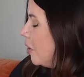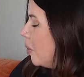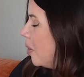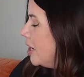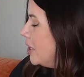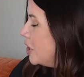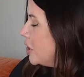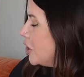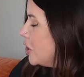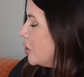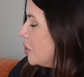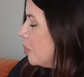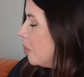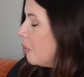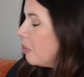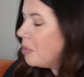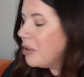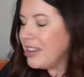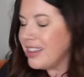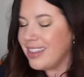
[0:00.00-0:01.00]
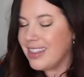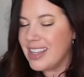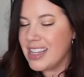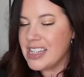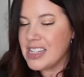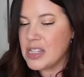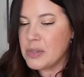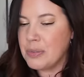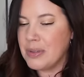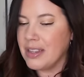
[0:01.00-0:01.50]
quite sure what
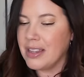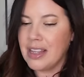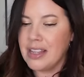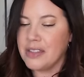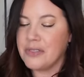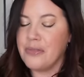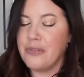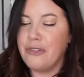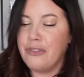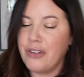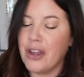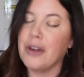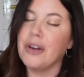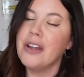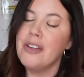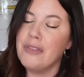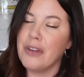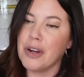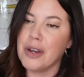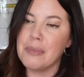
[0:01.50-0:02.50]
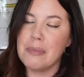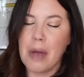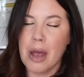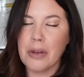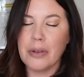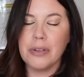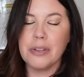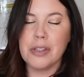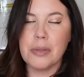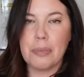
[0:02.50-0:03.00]
this, it's very, very
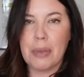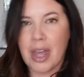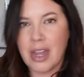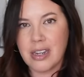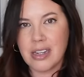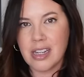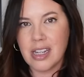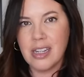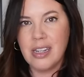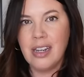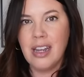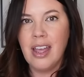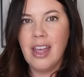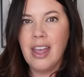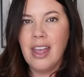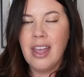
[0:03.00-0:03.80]
model dependent